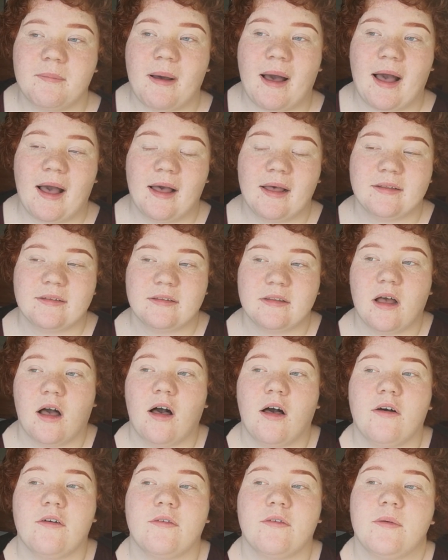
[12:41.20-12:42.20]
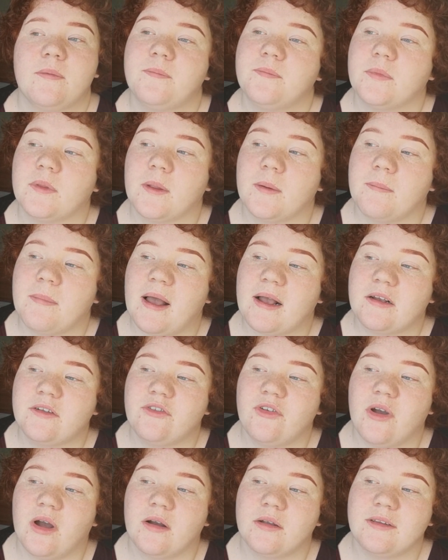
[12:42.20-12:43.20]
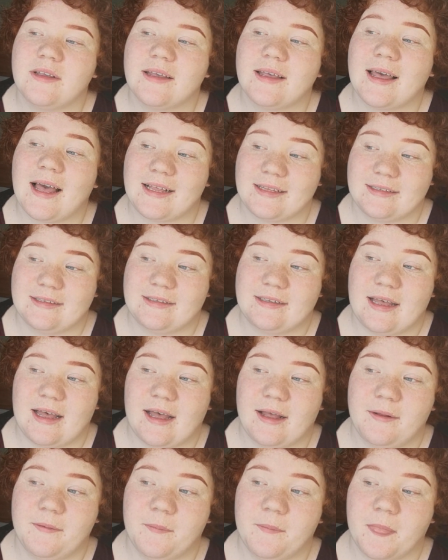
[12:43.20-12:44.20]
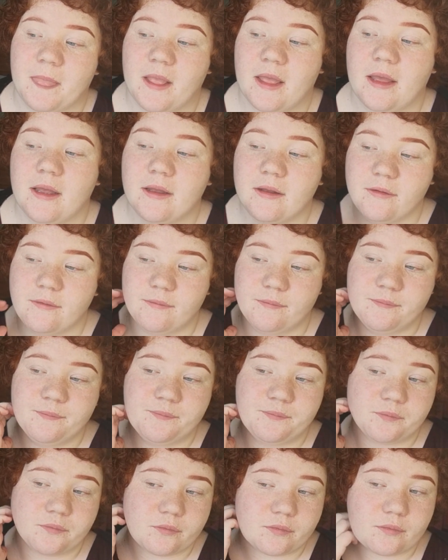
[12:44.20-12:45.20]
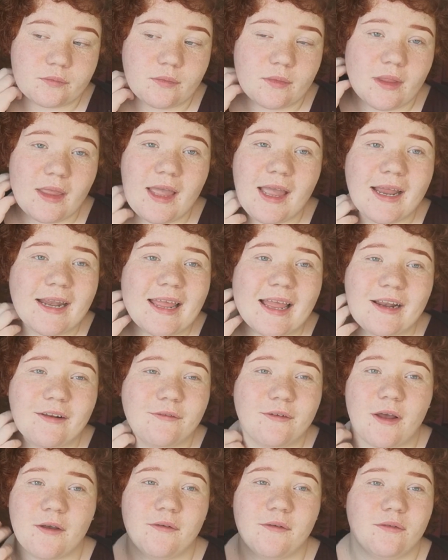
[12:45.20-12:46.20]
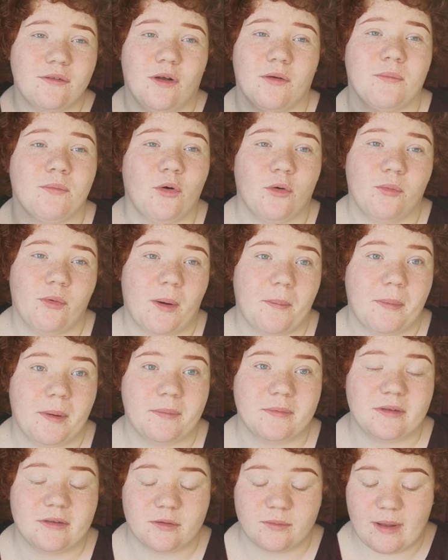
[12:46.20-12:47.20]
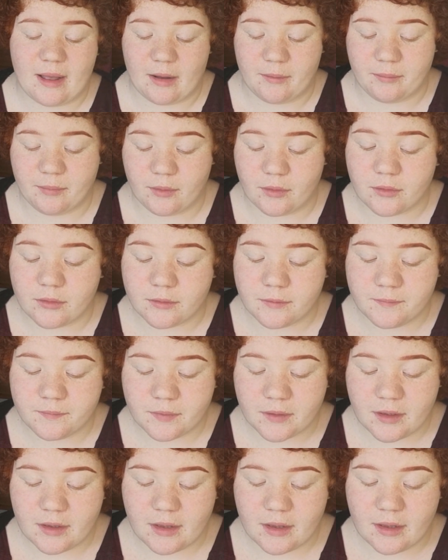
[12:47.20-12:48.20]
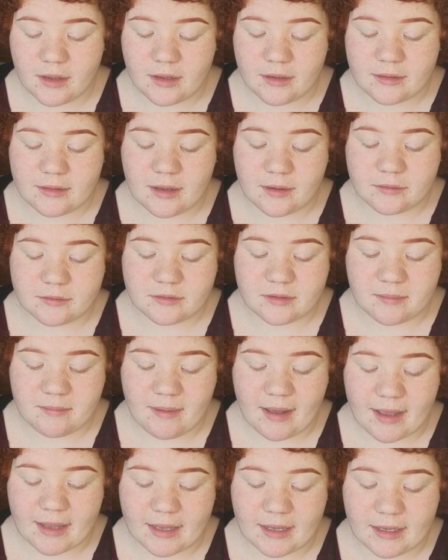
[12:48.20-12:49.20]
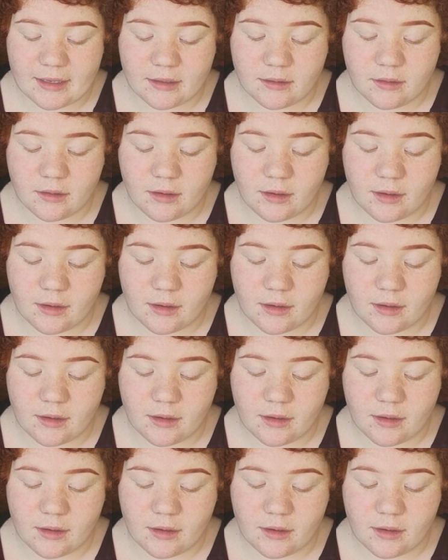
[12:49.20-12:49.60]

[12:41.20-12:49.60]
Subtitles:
passed of pancreatic cancer, and he had like more problems as well, but that was the main